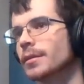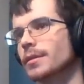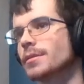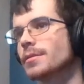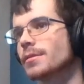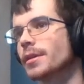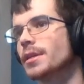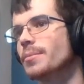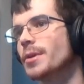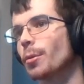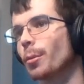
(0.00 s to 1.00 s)
This is looking
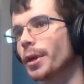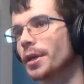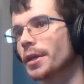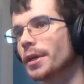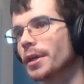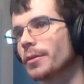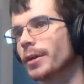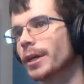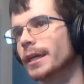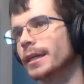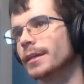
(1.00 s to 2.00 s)
to be a really good
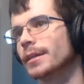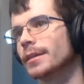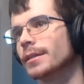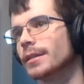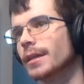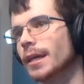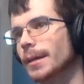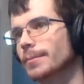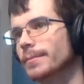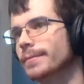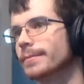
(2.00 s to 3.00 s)
run here.
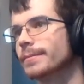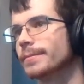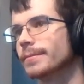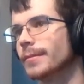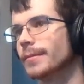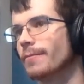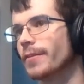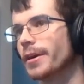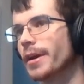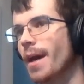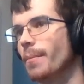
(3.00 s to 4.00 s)
I'm
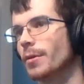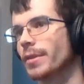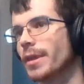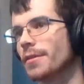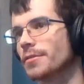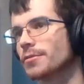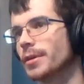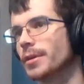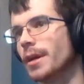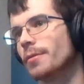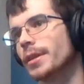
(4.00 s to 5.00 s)
very happy with how this
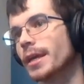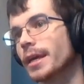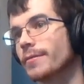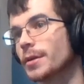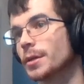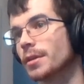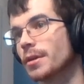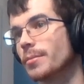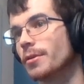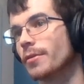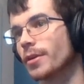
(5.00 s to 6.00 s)
went. I want to thank everyone in the
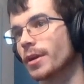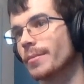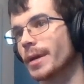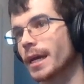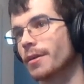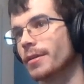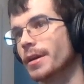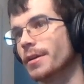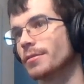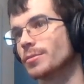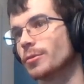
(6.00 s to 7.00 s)
community for coming out. I
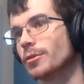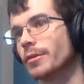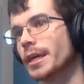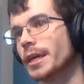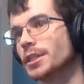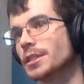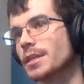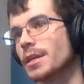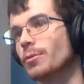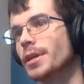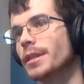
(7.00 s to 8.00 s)
know there's more donations,
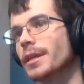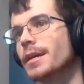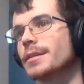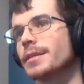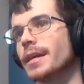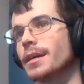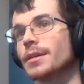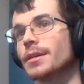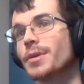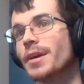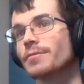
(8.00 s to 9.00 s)
and we'll get that in a second
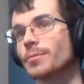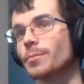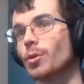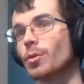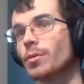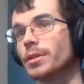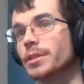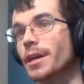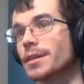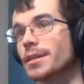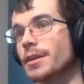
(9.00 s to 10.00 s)
because we have some
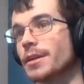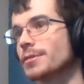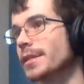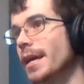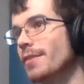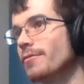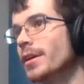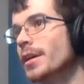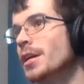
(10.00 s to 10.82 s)
ducks to go save.